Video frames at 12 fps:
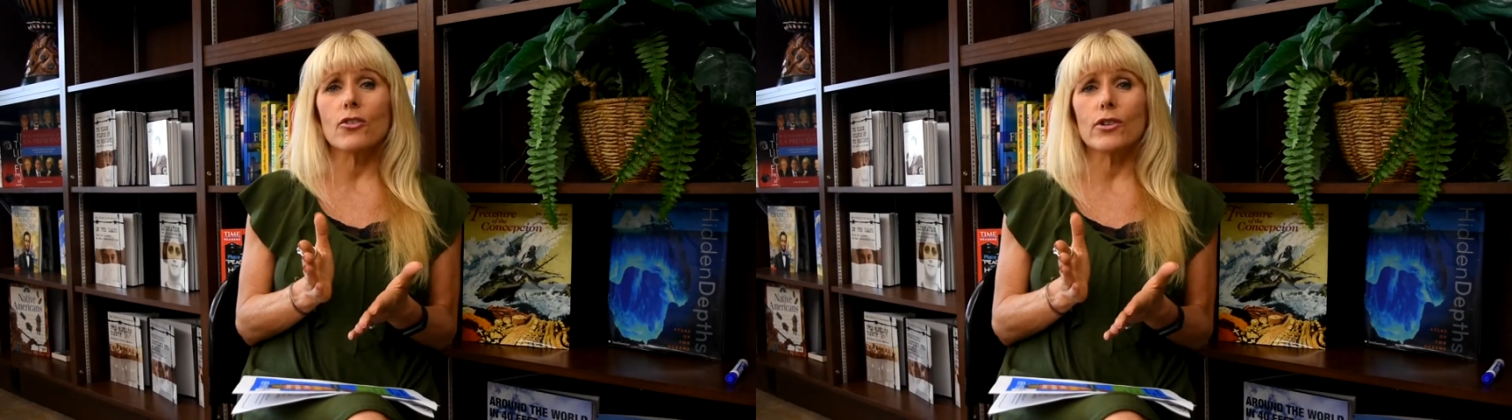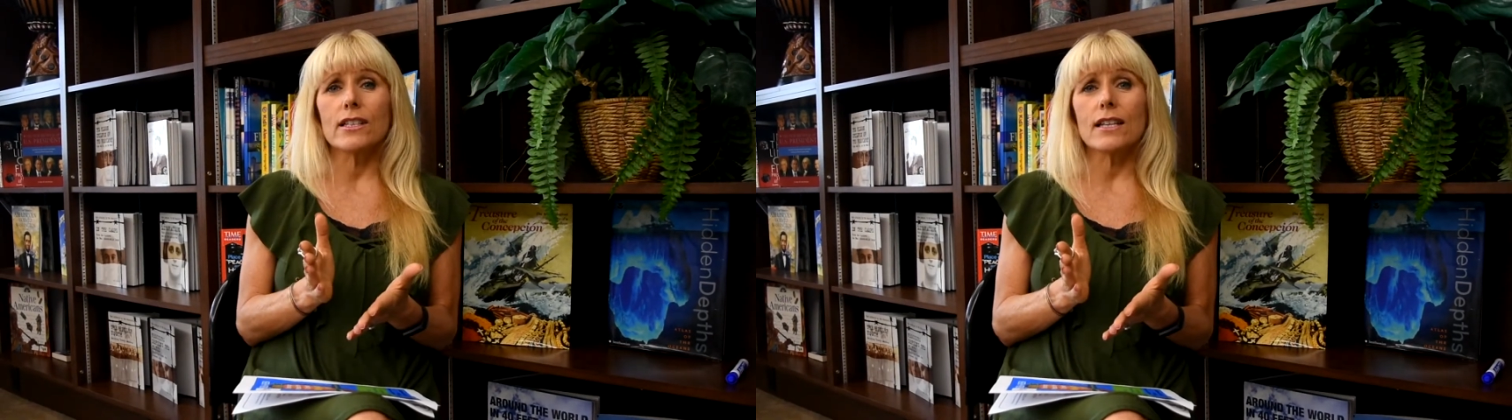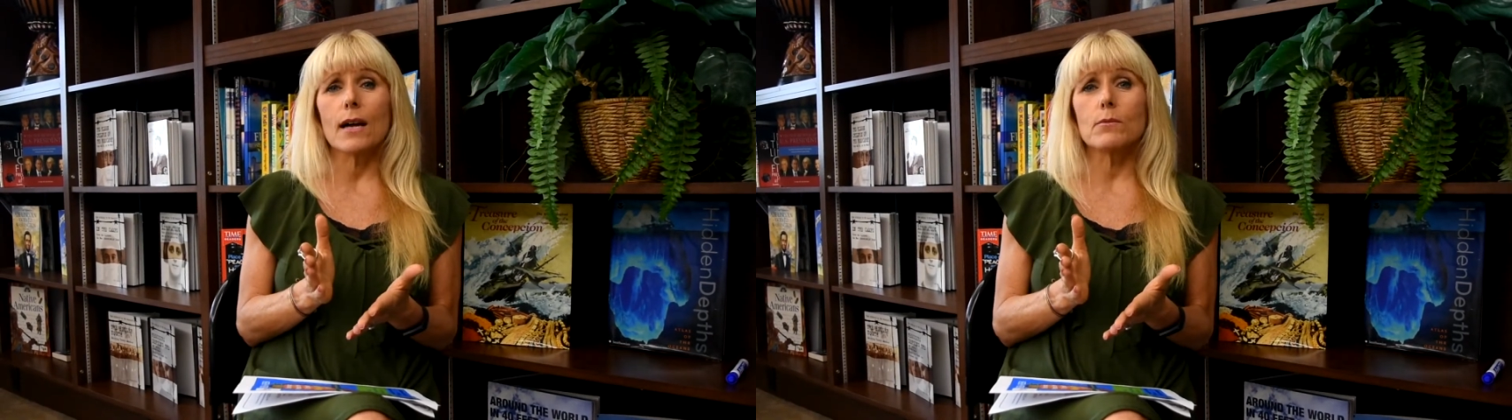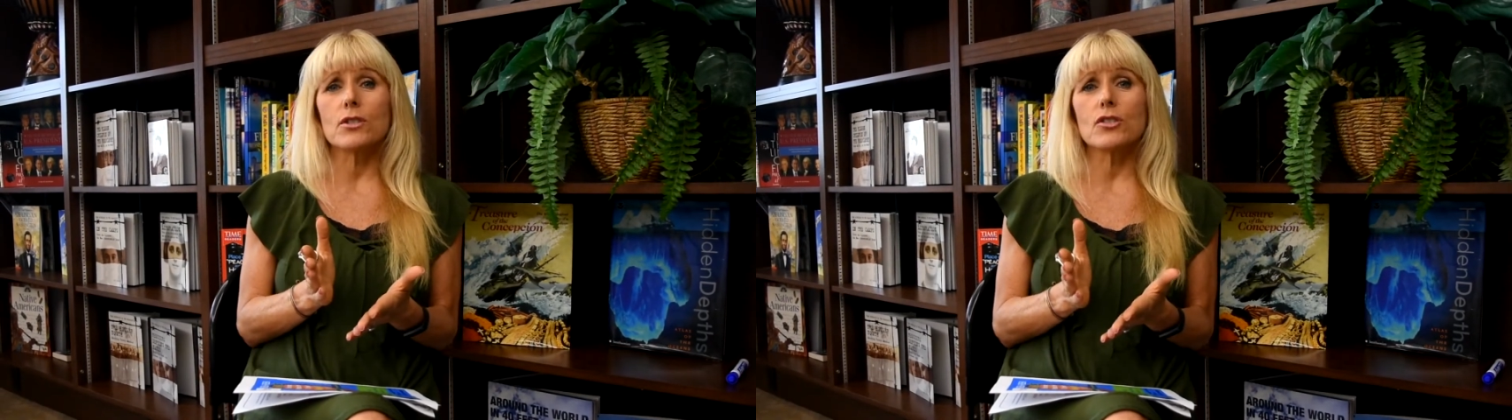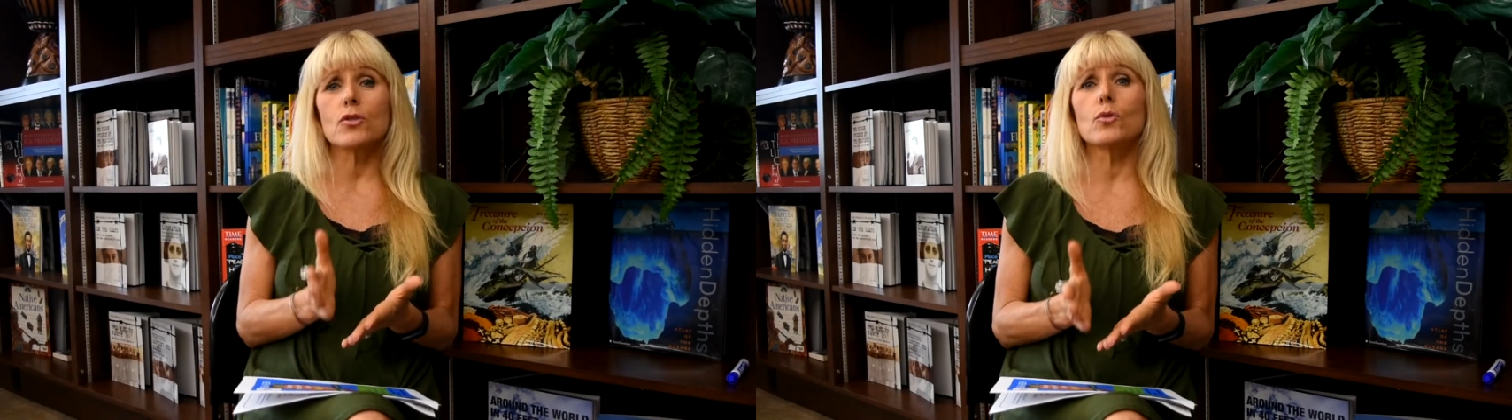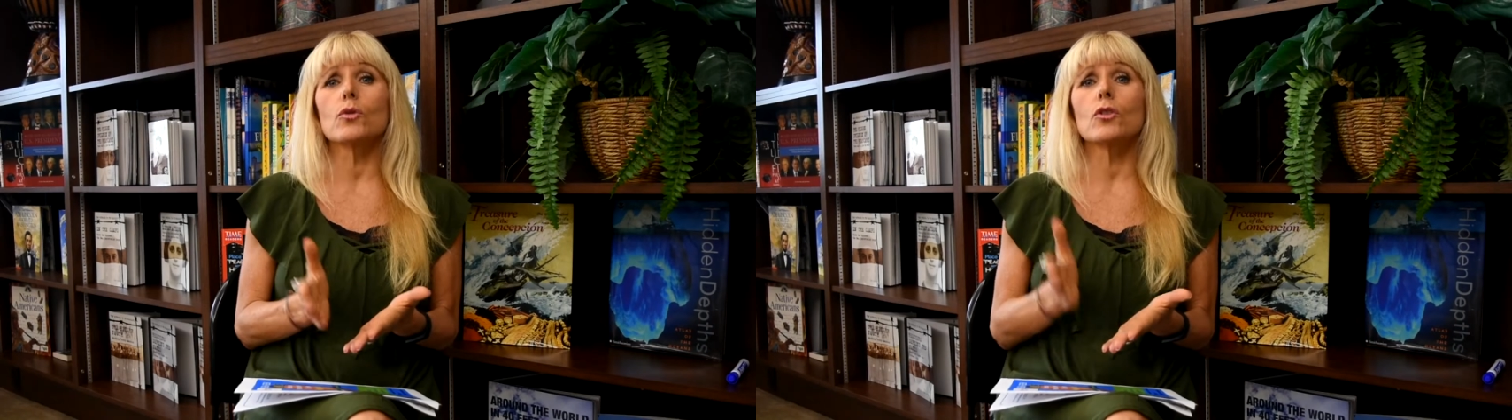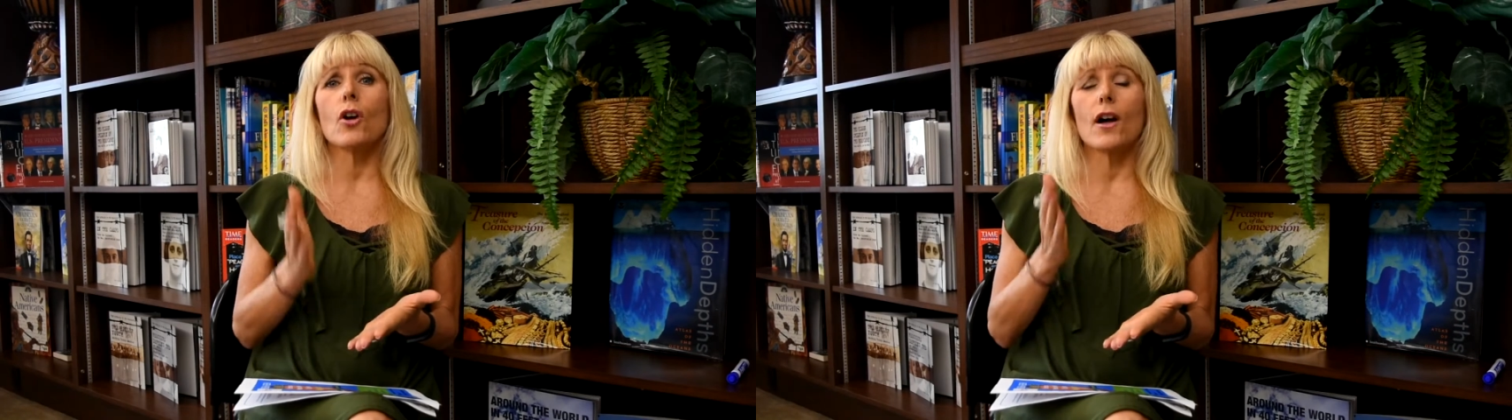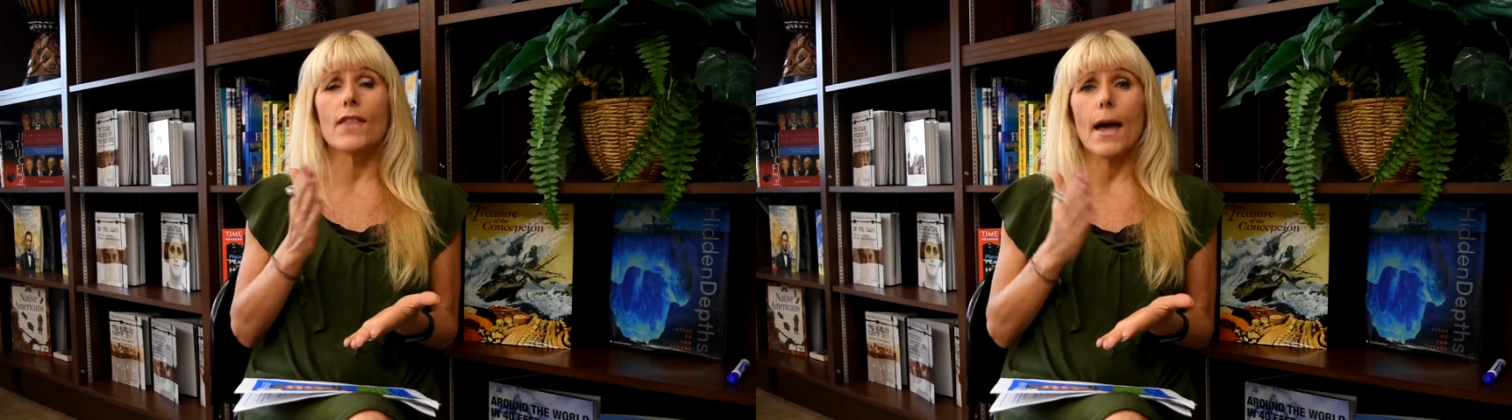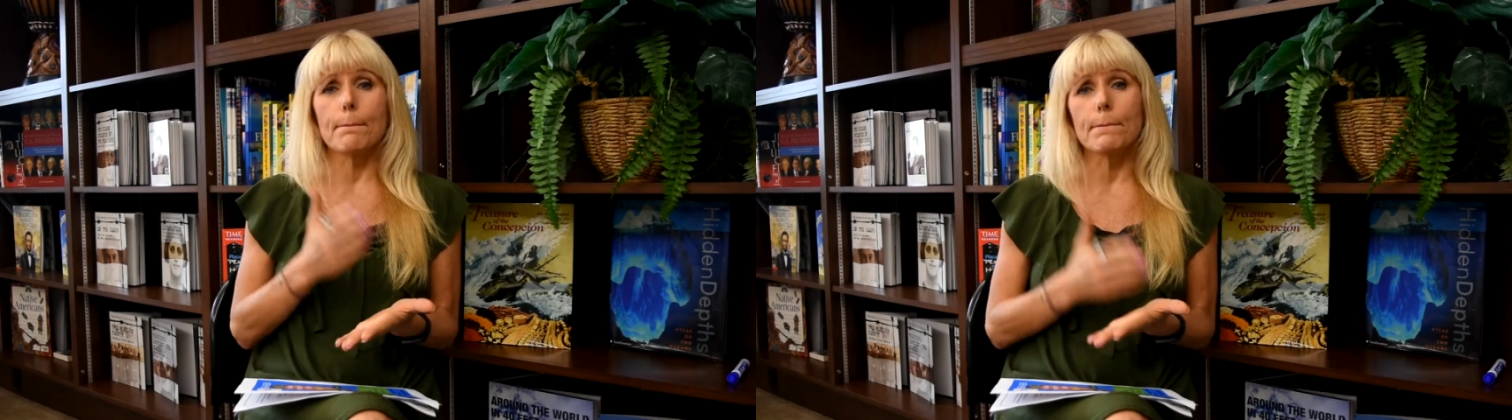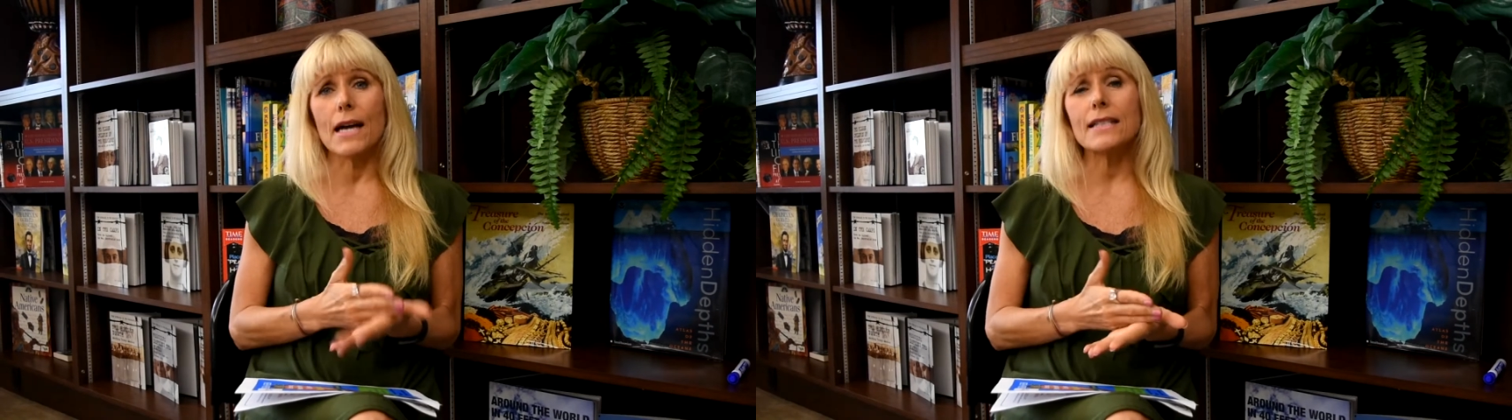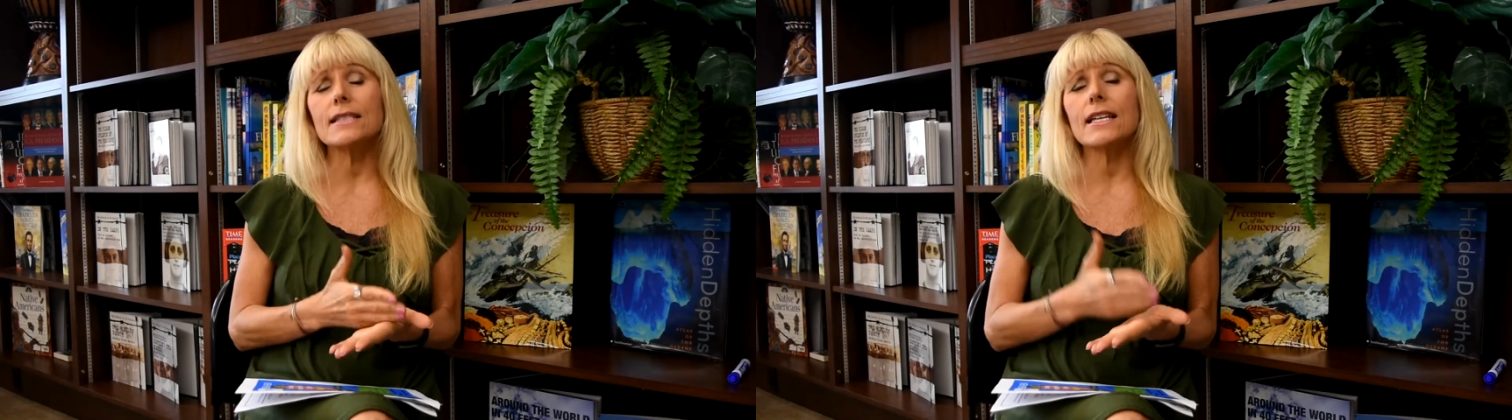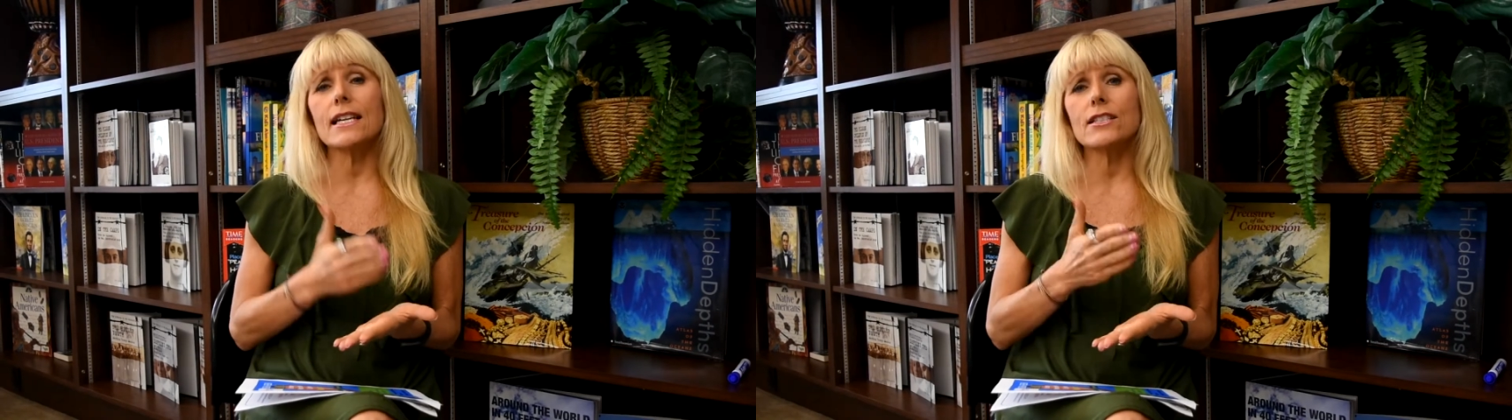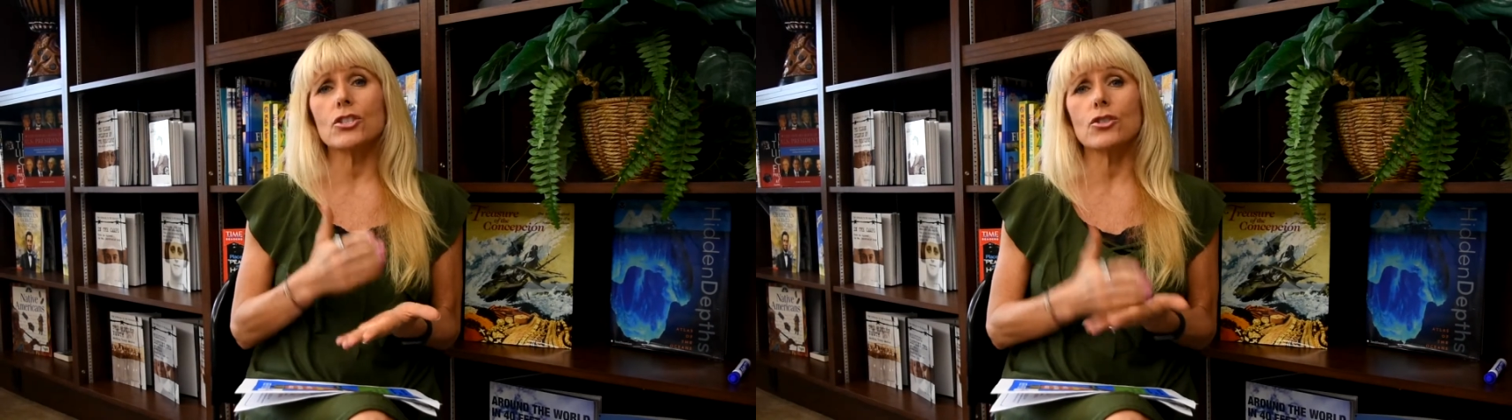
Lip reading: going to come to school on that Monday,